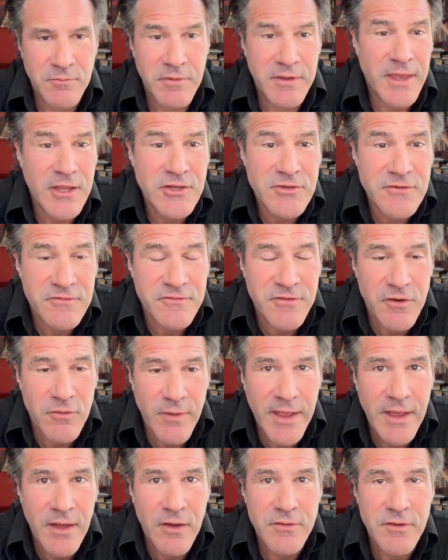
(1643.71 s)
You can't just sit
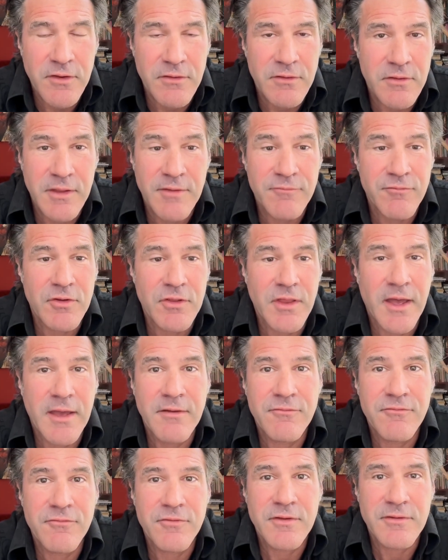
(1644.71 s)
around and live your
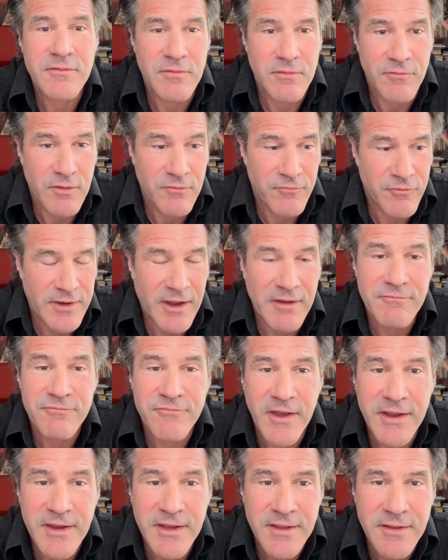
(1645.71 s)
life. If you're not
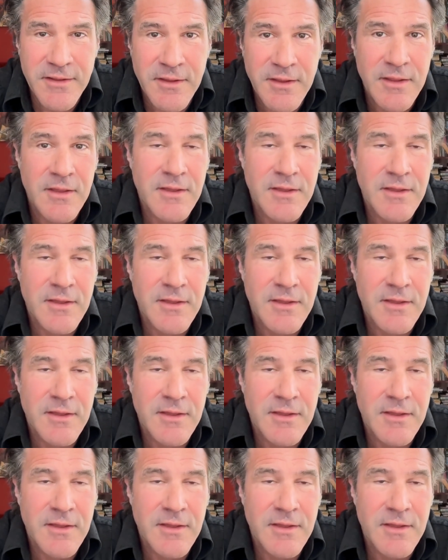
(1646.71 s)
fighting,